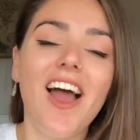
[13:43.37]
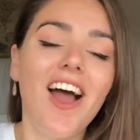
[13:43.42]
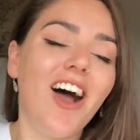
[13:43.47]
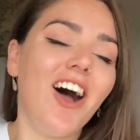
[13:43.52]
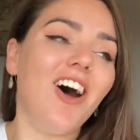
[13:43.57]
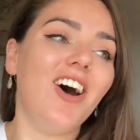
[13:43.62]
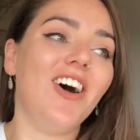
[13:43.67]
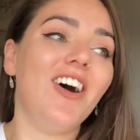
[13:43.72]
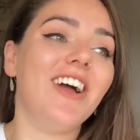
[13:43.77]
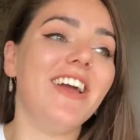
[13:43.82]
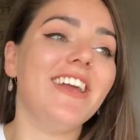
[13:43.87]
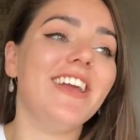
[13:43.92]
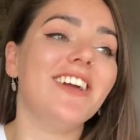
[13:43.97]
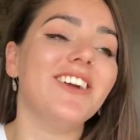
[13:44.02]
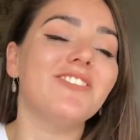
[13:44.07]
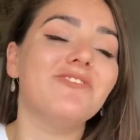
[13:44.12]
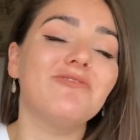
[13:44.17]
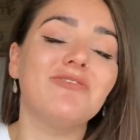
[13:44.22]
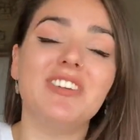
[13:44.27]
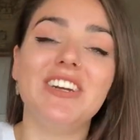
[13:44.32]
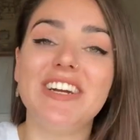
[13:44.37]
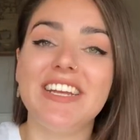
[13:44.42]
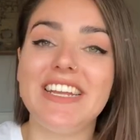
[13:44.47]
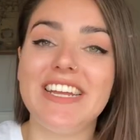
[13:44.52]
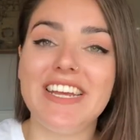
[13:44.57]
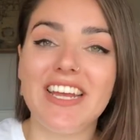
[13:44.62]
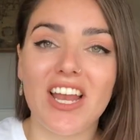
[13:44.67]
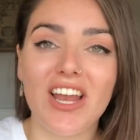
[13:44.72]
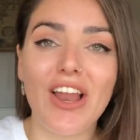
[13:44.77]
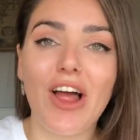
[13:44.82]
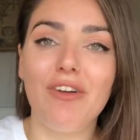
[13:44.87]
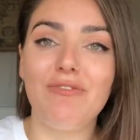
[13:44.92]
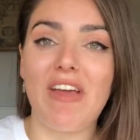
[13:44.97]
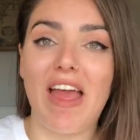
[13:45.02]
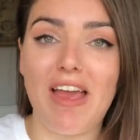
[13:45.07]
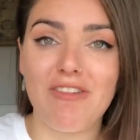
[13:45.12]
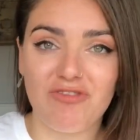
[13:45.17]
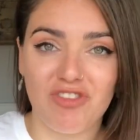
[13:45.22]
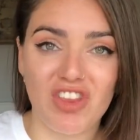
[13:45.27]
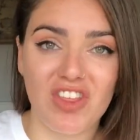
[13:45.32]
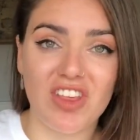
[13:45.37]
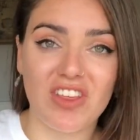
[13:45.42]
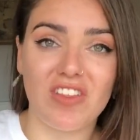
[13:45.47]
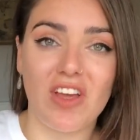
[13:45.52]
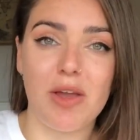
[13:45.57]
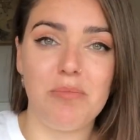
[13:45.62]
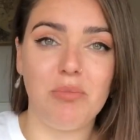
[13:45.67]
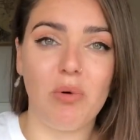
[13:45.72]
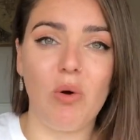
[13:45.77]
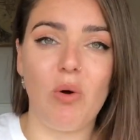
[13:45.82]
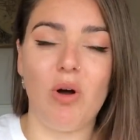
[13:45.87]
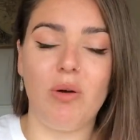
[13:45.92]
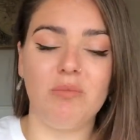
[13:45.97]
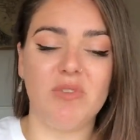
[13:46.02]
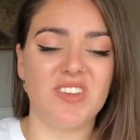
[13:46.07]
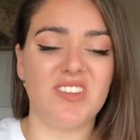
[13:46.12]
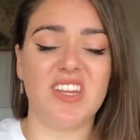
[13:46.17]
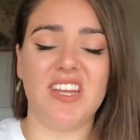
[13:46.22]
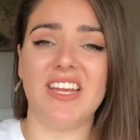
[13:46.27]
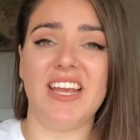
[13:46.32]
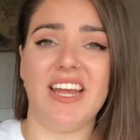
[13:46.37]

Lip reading: I really love everything that I bought. I'm not sending